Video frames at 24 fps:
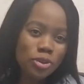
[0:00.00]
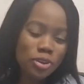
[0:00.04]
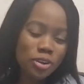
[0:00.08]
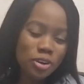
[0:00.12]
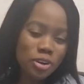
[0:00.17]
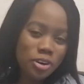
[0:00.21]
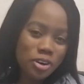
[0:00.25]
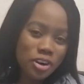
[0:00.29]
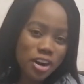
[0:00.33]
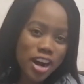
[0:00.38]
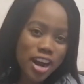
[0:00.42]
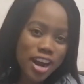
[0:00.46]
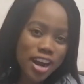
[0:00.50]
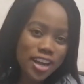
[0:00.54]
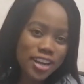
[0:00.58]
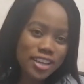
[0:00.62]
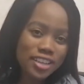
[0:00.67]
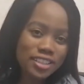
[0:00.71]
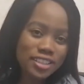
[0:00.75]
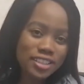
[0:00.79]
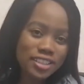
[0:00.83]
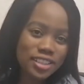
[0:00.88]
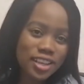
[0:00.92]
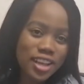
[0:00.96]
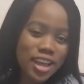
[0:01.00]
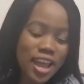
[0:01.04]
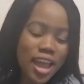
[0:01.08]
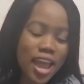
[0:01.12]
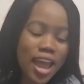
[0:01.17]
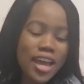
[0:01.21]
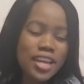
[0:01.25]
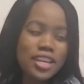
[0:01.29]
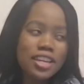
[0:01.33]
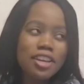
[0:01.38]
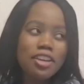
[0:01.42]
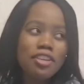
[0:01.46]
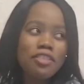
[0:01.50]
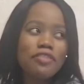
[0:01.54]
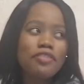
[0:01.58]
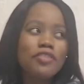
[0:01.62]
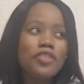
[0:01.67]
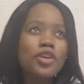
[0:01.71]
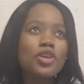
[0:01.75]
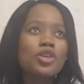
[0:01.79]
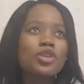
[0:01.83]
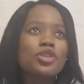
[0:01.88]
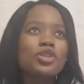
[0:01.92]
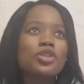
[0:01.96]
Alright, and
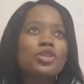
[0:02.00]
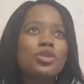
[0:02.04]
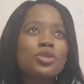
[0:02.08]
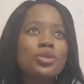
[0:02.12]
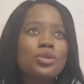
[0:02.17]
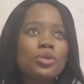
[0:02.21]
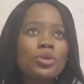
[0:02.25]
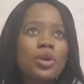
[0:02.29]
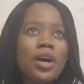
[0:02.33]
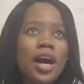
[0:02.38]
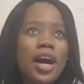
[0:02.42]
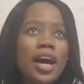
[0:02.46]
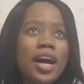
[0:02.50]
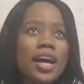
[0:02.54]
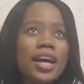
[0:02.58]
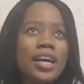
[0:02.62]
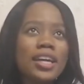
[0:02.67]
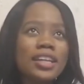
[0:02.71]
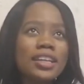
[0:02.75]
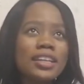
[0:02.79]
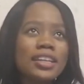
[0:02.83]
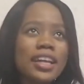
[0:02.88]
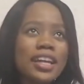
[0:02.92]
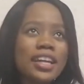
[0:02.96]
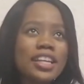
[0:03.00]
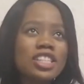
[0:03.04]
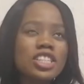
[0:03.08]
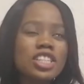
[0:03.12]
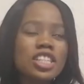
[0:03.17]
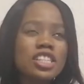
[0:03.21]
if you are at an age,